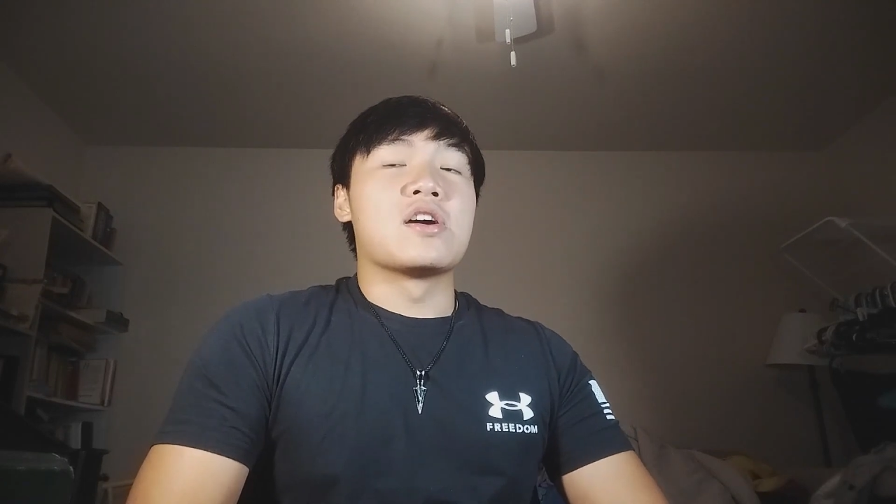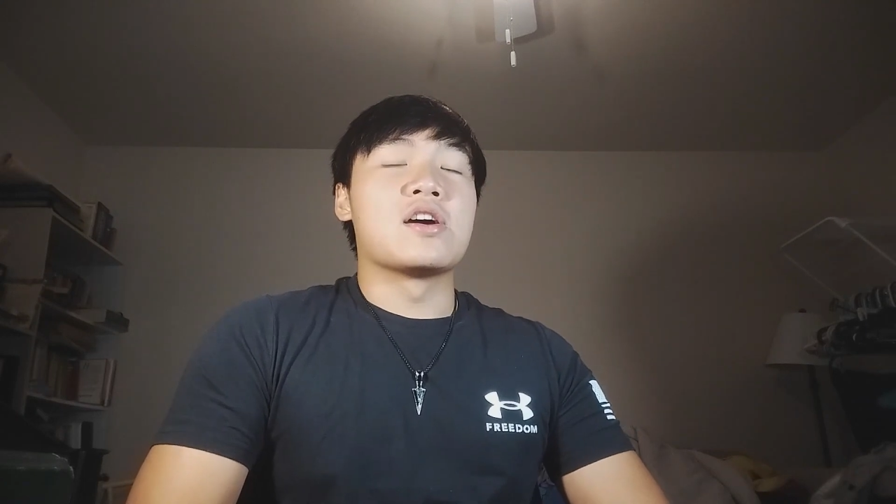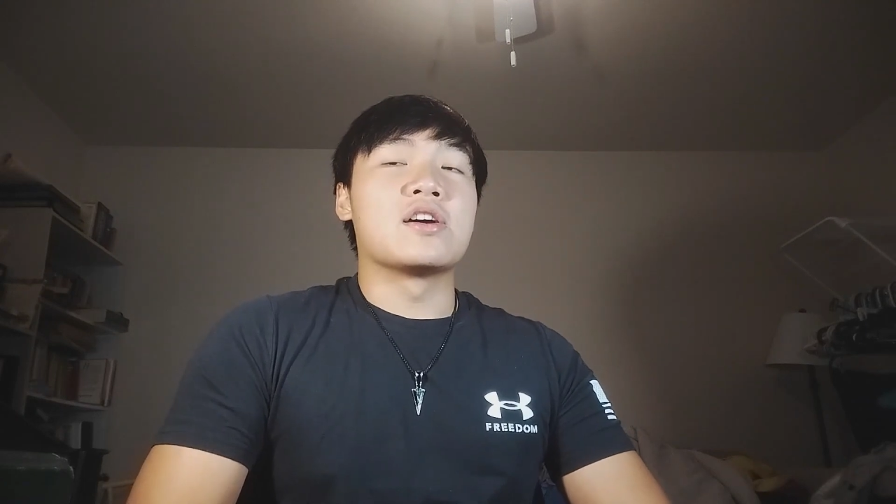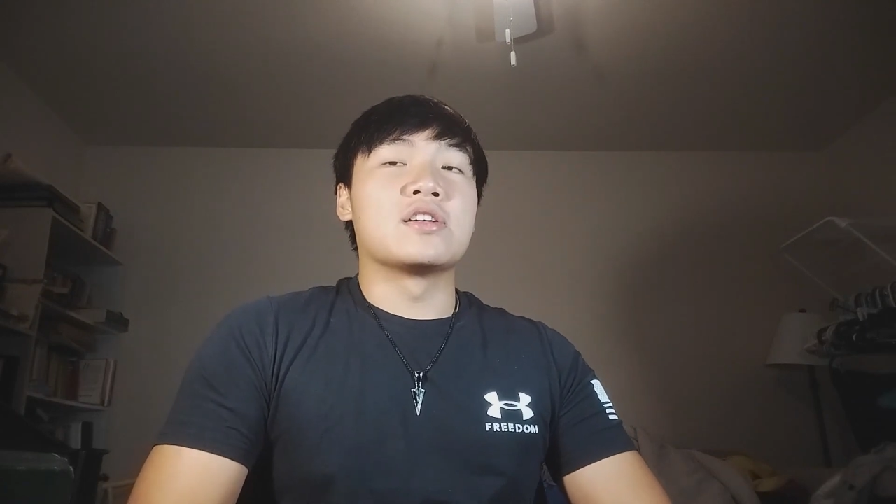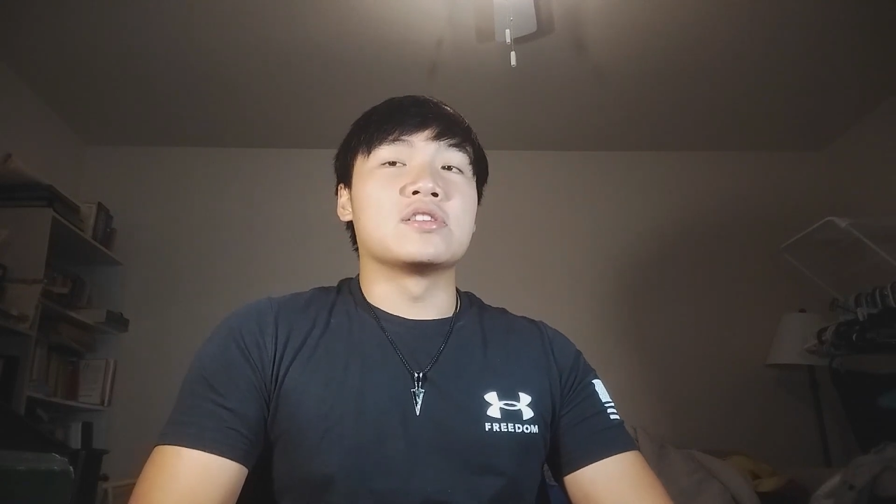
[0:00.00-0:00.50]

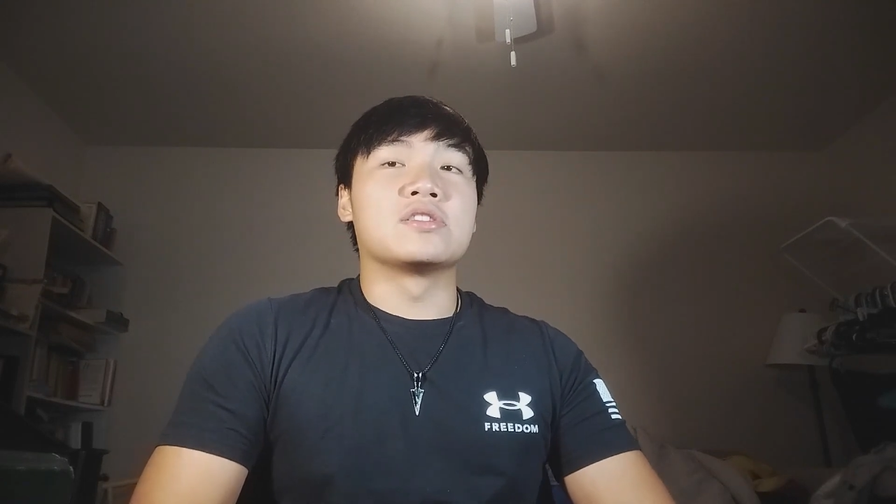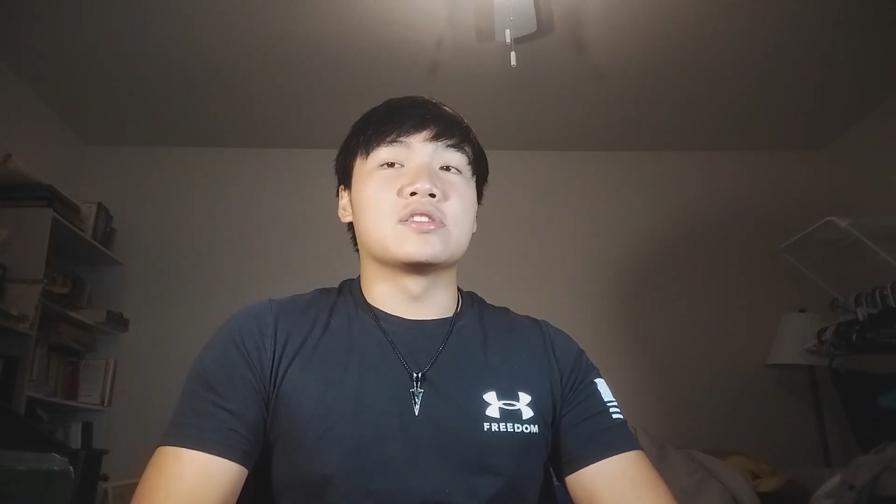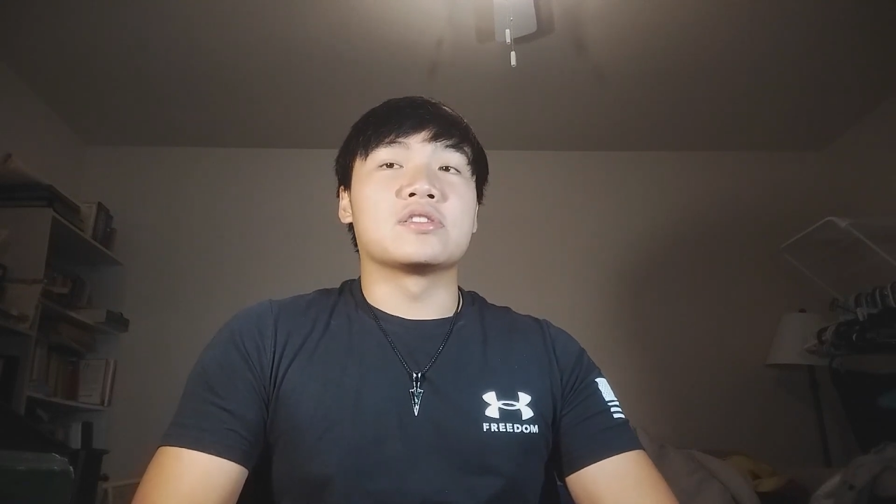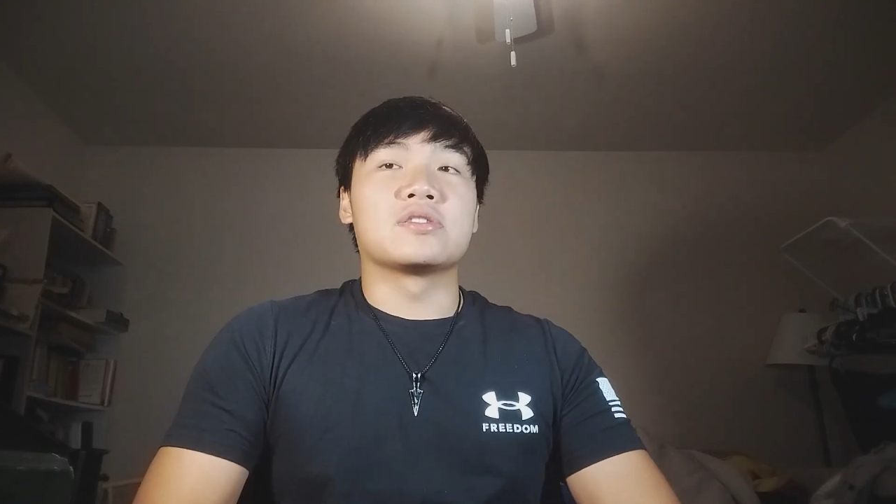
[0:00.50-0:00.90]
And